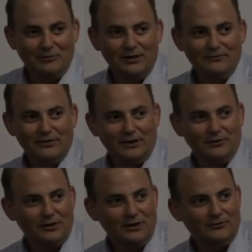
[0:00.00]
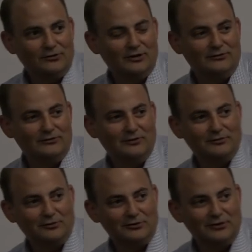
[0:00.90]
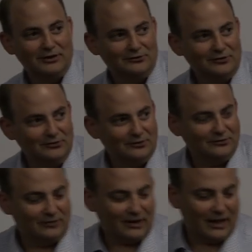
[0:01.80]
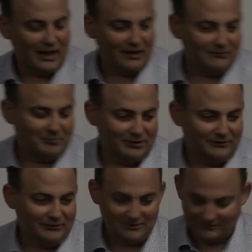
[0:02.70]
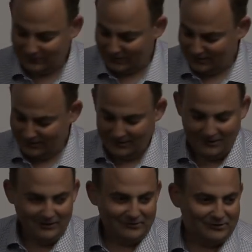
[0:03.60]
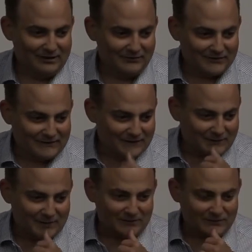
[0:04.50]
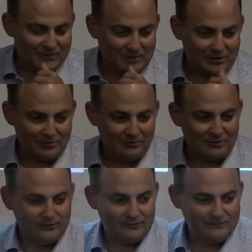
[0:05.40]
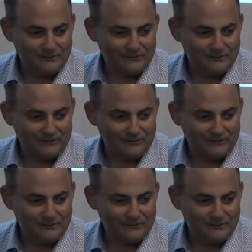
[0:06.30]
wife that I don't think I've changed since I was 13. She asserts that I have, but uh, she never says whether it's for the better or worse.